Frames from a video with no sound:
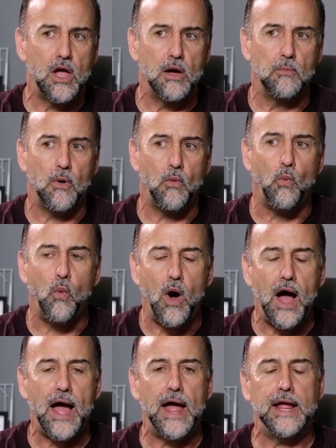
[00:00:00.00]
um,
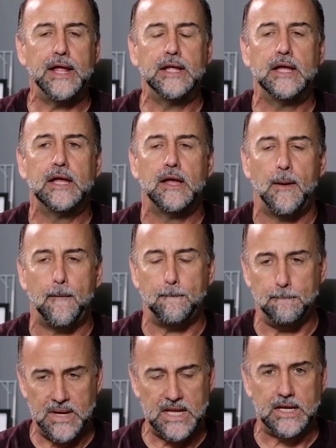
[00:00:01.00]
why
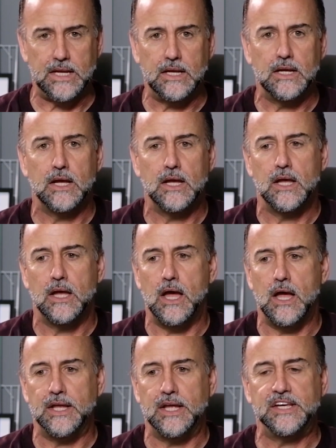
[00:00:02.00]
me
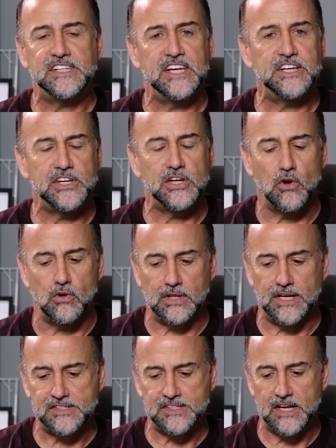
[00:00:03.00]
uh, in teaching
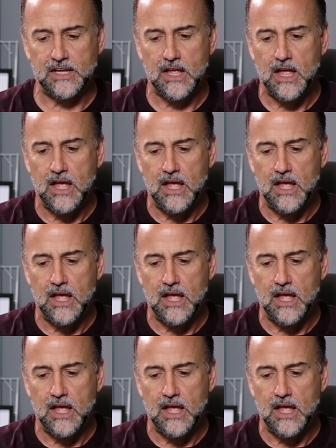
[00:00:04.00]
holistic,